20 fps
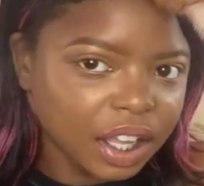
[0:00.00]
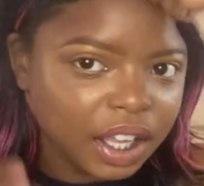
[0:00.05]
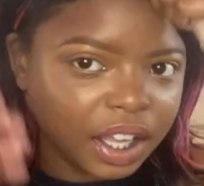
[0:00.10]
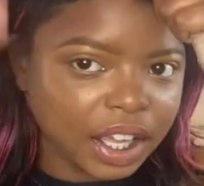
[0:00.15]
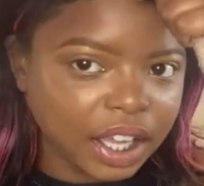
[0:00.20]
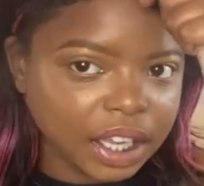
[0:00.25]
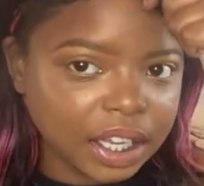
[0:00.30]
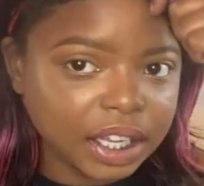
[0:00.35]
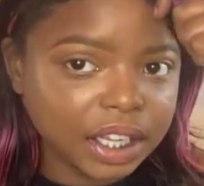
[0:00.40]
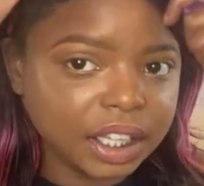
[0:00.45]

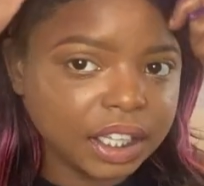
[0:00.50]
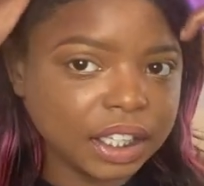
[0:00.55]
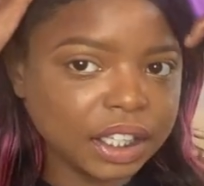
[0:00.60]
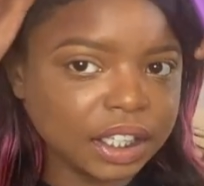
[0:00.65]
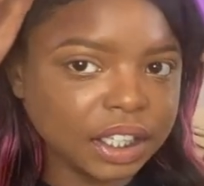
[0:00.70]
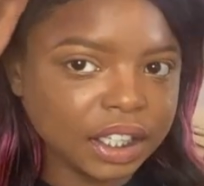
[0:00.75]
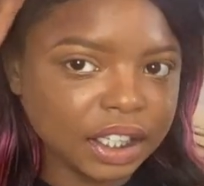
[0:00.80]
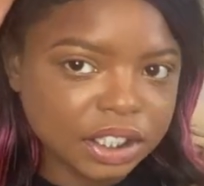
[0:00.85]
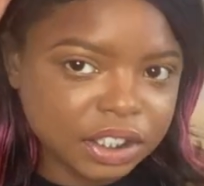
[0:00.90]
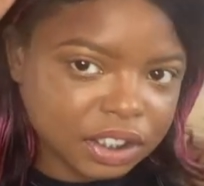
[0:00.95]

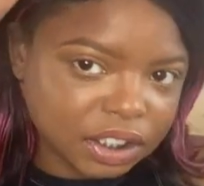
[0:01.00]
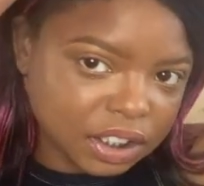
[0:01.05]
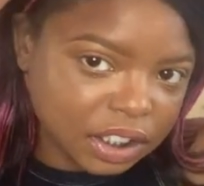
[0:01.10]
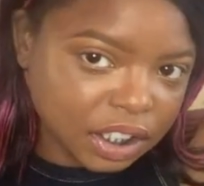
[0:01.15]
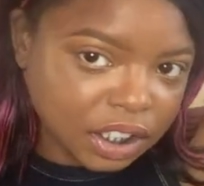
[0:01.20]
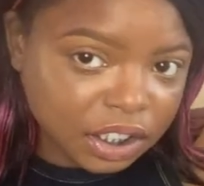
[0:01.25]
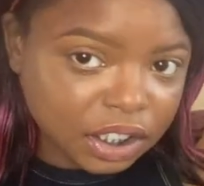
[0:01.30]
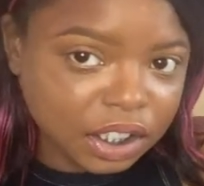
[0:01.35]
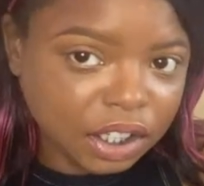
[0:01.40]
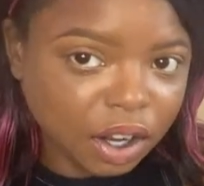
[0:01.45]
And
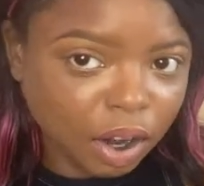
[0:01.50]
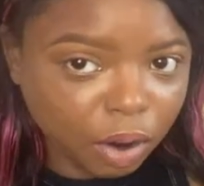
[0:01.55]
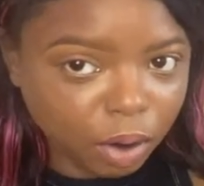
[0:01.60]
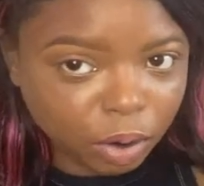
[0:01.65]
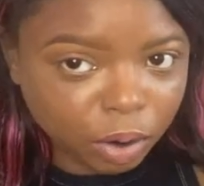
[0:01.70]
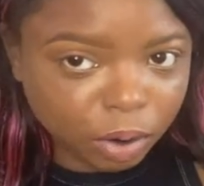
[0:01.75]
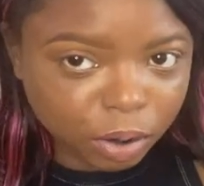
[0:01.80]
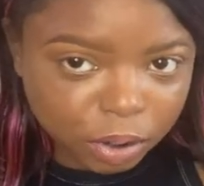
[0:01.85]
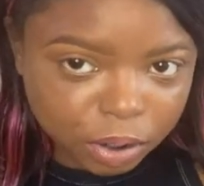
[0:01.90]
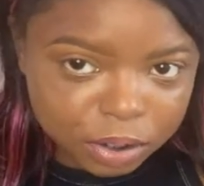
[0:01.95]
she
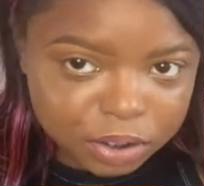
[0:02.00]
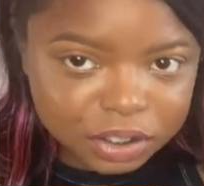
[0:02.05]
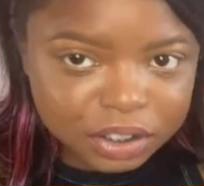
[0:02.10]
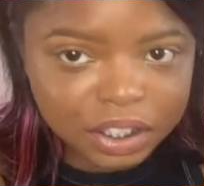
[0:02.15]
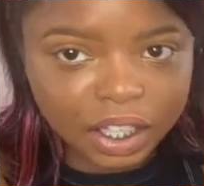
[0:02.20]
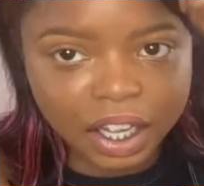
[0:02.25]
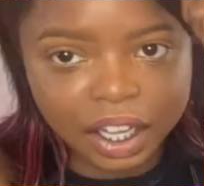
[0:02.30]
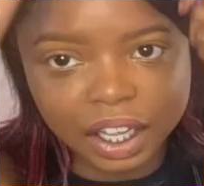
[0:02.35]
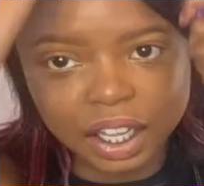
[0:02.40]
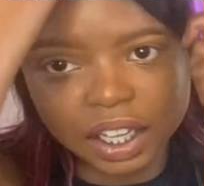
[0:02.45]
knows,
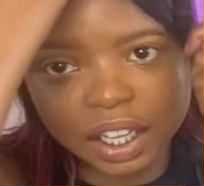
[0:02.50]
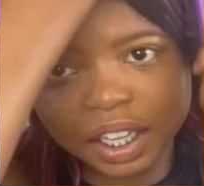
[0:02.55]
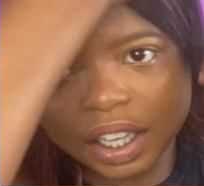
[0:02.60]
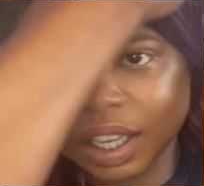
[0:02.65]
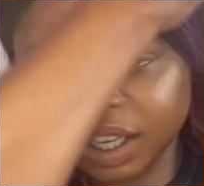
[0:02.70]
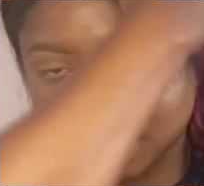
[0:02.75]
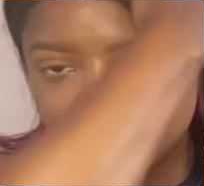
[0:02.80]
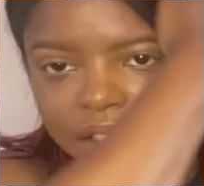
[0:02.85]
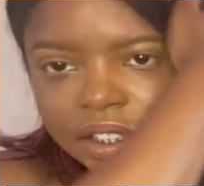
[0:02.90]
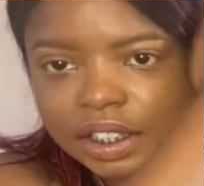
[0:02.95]

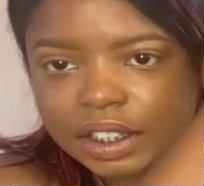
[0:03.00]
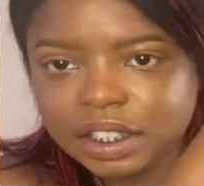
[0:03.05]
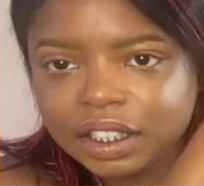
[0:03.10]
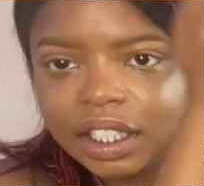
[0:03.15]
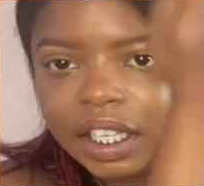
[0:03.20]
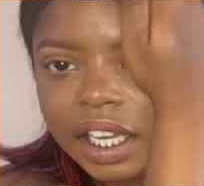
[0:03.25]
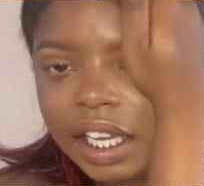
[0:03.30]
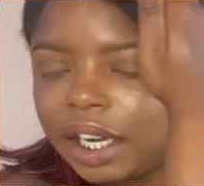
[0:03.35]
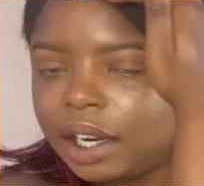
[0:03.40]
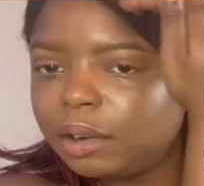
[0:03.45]
like, she
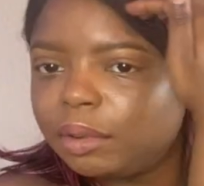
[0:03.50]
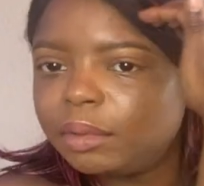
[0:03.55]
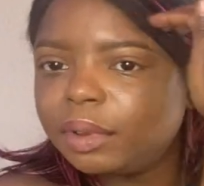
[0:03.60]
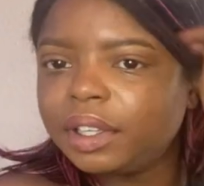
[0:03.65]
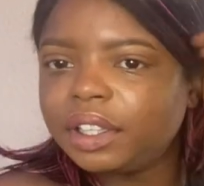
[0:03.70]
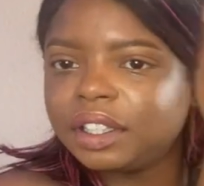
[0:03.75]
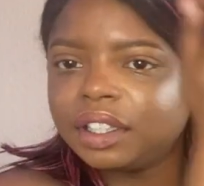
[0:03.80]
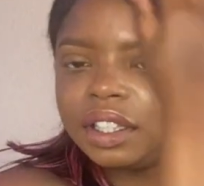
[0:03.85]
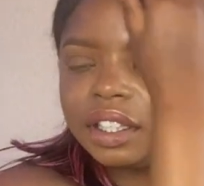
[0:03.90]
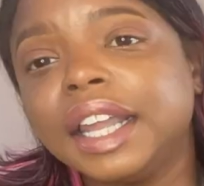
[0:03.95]
can't
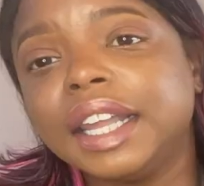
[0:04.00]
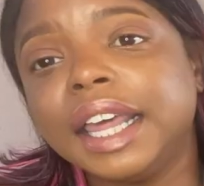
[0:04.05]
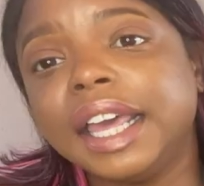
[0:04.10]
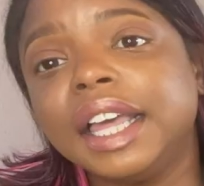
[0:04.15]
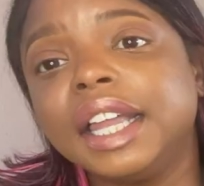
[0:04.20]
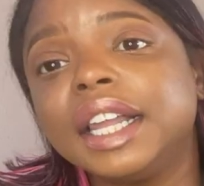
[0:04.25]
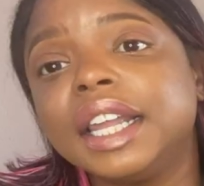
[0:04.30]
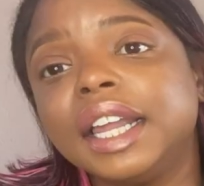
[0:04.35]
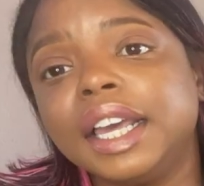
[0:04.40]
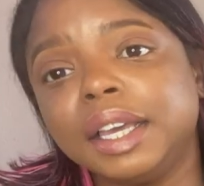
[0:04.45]
really lay
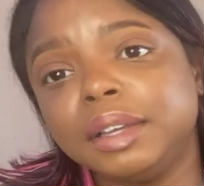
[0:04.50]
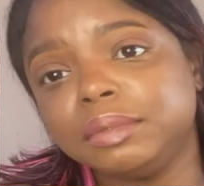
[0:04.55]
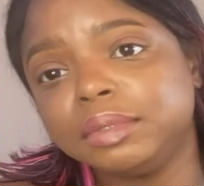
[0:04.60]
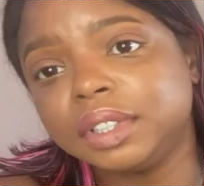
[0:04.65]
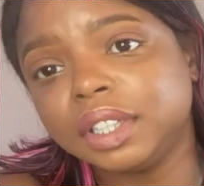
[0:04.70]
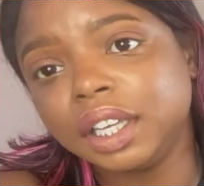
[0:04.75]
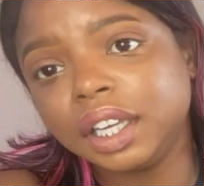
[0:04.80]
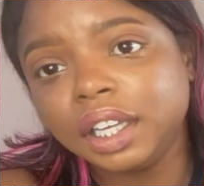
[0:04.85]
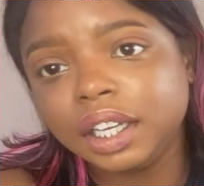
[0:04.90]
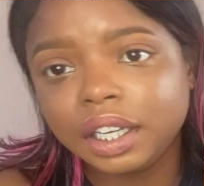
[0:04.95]
claim
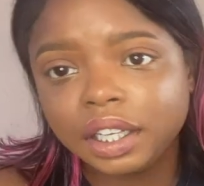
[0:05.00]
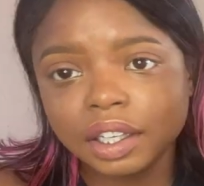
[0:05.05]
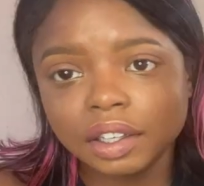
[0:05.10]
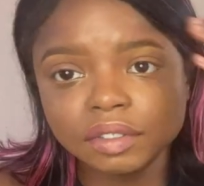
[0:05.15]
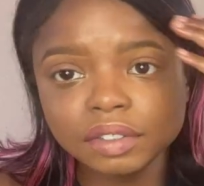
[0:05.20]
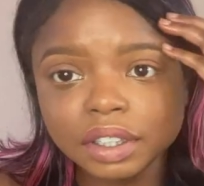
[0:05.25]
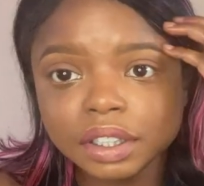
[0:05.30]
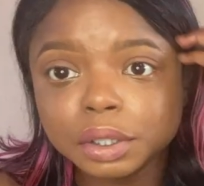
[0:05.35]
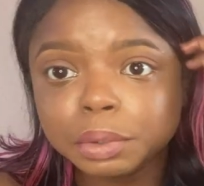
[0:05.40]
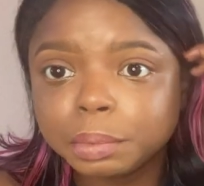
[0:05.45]
to any of
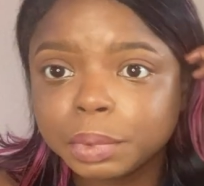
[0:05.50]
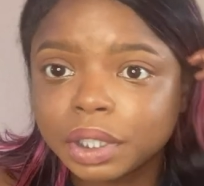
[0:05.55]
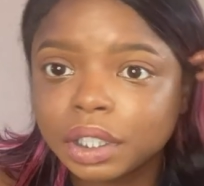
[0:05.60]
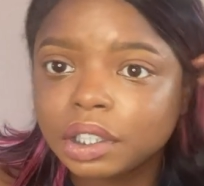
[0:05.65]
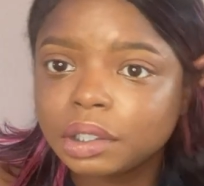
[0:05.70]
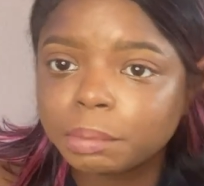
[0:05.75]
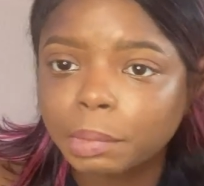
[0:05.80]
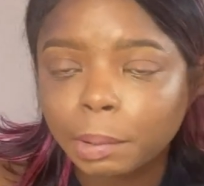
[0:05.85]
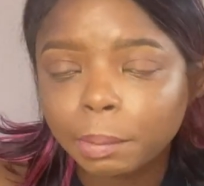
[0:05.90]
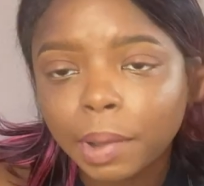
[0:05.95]
this
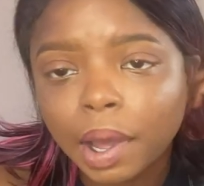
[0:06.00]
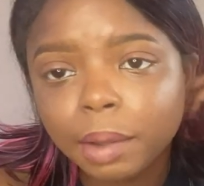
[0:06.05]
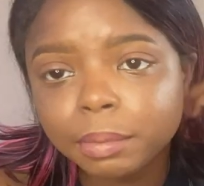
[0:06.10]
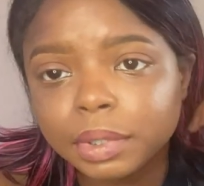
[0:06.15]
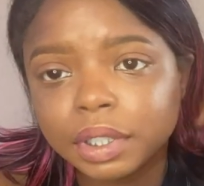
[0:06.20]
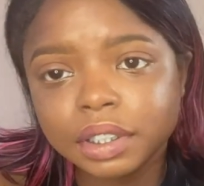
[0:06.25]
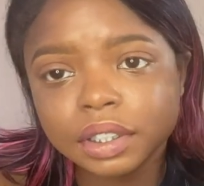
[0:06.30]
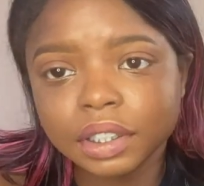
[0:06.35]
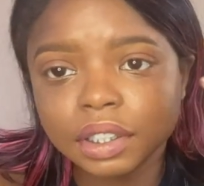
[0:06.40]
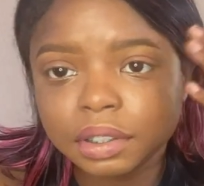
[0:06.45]
because my mom
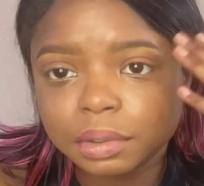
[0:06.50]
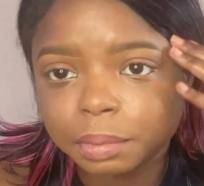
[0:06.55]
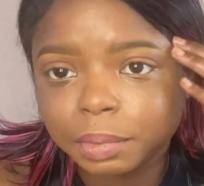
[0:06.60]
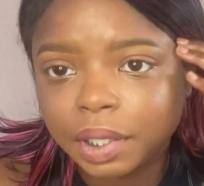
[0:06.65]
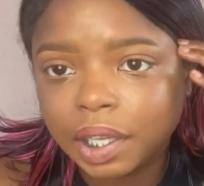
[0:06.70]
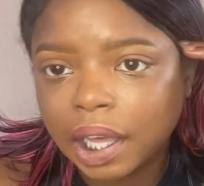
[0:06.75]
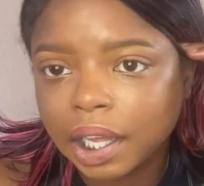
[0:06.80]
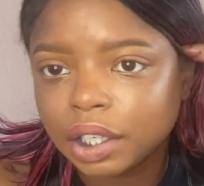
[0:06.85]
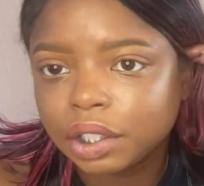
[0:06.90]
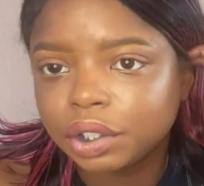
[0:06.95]
didn't teach me
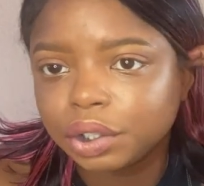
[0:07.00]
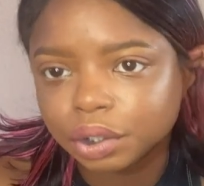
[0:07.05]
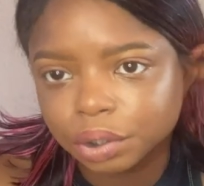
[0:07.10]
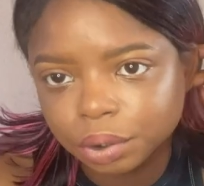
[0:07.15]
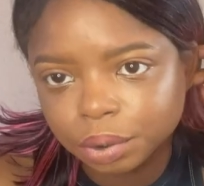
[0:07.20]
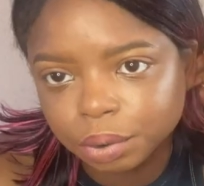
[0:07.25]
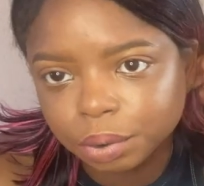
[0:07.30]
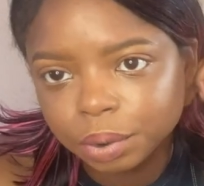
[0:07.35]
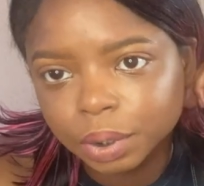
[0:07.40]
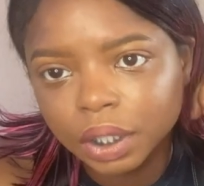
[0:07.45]
how to
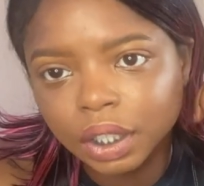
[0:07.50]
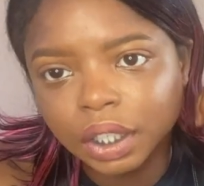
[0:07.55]
do